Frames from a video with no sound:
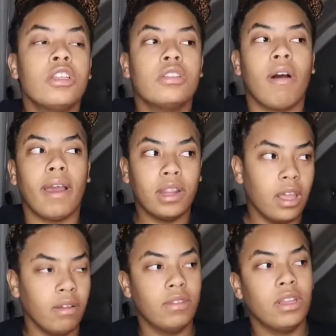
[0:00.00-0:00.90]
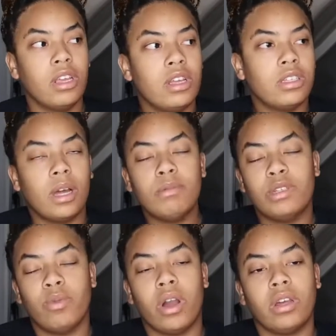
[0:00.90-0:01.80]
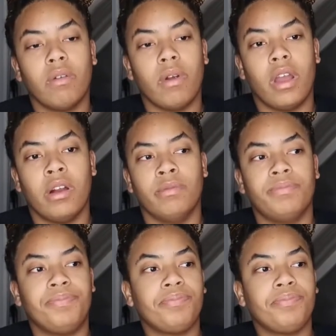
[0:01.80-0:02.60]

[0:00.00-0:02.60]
So I left. So I'm just walking around